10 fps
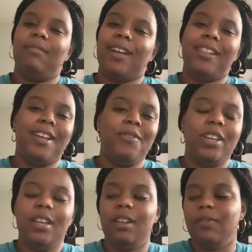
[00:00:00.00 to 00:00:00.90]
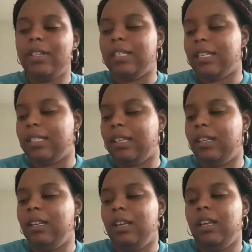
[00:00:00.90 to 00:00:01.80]
I love it. And if it
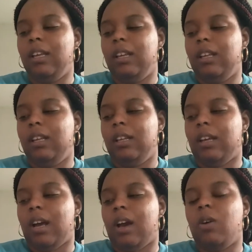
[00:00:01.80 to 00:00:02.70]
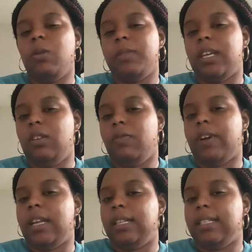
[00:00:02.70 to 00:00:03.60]
doesn't, I hope that you
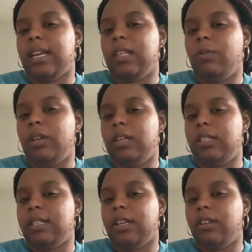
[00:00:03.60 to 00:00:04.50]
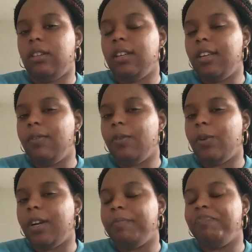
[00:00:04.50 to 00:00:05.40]
find exactly what it is that you're looking
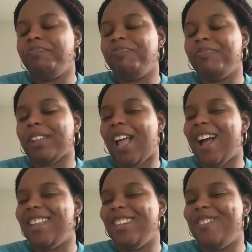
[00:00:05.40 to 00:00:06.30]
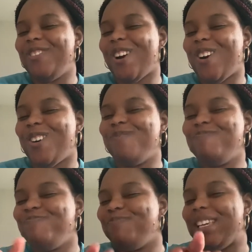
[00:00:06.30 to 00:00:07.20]
for. I love y'all.
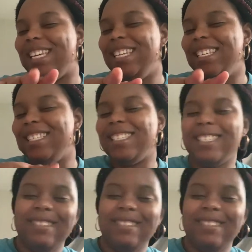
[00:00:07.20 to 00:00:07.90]
Peace.